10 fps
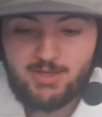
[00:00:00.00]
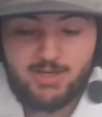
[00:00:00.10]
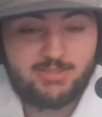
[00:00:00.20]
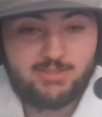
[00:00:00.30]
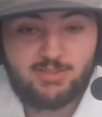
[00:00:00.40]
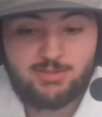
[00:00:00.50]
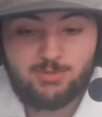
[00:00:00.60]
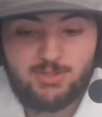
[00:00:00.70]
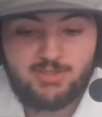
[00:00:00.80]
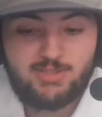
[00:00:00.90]
and another
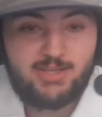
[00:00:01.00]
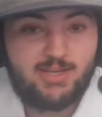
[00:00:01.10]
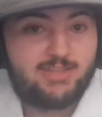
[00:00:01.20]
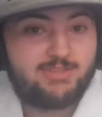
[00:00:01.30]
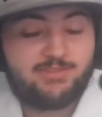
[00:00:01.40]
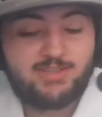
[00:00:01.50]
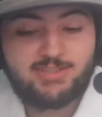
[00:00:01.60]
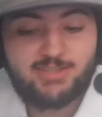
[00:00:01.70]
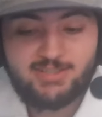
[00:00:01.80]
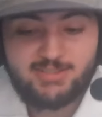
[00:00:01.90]
one. The
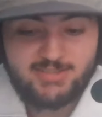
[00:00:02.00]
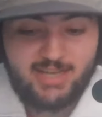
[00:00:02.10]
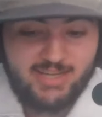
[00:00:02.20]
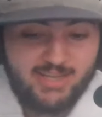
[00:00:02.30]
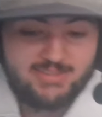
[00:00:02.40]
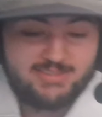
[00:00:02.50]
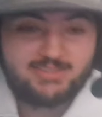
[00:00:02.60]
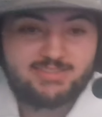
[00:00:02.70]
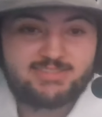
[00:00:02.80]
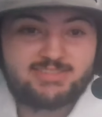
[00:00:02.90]
funny thing is, I
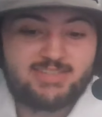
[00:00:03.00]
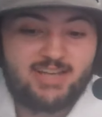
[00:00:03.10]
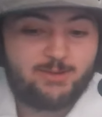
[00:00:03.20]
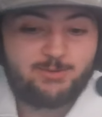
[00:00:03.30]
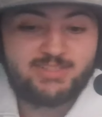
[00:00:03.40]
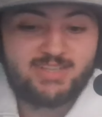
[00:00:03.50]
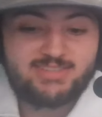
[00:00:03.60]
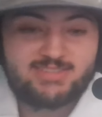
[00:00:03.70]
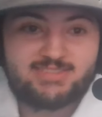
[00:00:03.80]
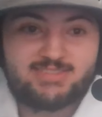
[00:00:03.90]
got this. I already
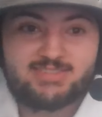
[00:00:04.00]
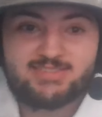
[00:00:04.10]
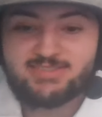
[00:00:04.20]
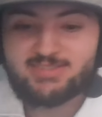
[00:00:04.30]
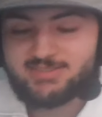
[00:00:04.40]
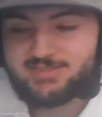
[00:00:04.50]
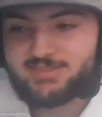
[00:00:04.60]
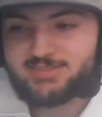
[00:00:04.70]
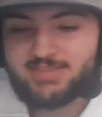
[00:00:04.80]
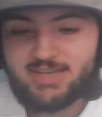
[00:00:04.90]
got this this
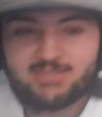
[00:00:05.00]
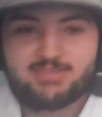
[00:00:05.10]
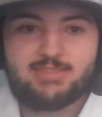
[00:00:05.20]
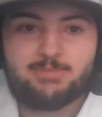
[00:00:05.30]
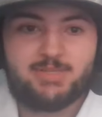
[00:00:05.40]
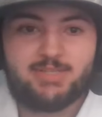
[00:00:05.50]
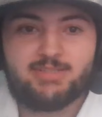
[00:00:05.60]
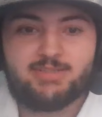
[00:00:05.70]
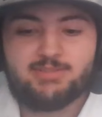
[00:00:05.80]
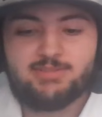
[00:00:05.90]
exact
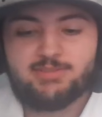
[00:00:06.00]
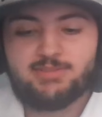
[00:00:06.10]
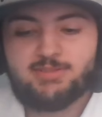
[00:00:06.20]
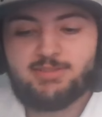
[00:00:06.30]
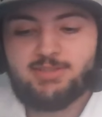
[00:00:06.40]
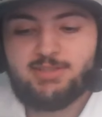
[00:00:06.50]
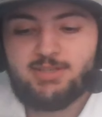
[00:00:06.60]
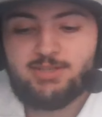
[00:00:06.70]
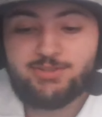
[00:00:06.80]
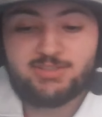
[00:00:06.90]
CP.
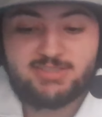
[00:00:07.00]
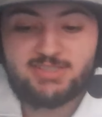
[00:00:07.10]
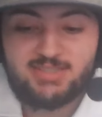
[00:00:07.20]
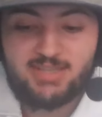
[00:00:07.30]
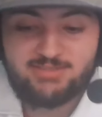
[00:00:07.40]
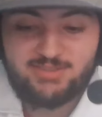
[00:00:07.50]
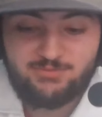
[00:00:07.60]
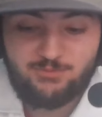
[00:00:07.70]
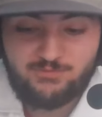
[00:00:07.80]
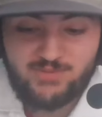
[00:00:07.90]
You're gonna see
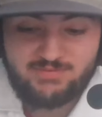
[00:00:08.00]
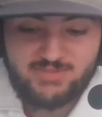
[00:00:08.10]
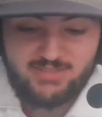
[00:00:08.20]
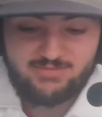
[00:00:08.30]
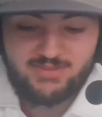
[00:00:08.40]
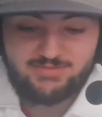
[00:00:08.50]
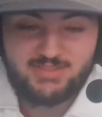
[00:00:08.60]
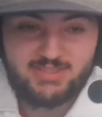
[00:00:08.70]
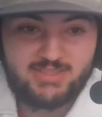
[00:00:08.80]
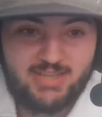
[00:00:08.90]
11, 15,
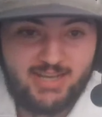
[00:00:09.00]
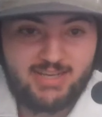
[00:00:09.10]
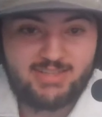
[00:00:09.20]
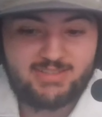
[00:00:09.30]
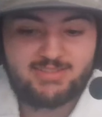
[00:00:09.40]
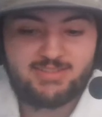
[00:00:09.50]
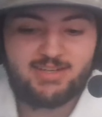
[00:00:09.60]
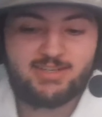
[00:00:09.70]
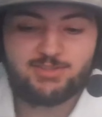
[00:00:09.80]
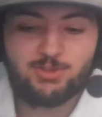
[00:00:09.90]
15. I got
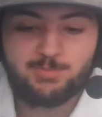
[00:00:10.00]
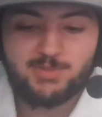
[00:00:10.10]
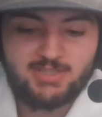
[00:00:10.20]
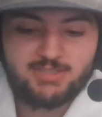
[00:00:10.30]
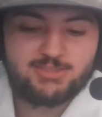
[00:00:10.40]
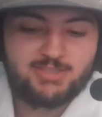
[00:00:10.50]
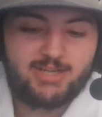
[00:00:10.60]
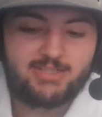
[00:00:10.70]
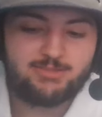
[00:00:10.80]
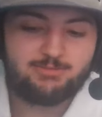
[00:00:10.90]
a duplicate
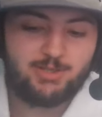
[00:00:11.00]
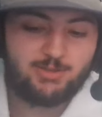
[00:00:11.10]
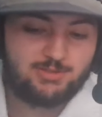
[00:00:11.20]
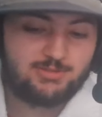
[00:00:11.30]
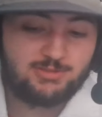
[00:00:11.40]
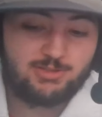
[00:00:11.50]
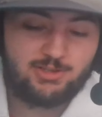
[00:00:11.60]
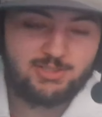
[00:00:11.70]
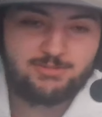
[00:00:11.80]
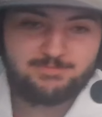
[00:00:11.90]
shiny real
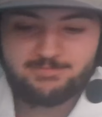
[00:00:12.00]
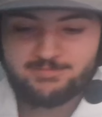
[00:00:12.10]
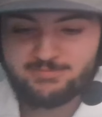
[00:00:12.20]
Lucario,